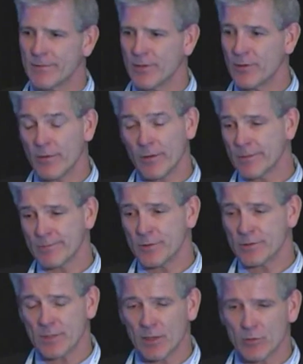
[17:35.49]

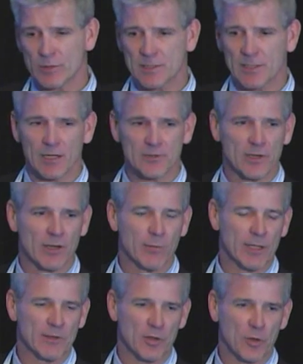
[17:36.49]
You saw where CNOC tried to
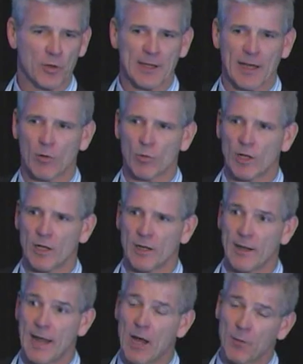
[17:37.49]
make the Unocal run,
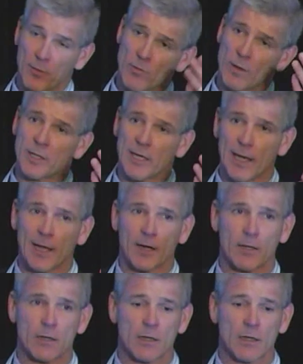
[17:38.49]
and now they're up in Canada.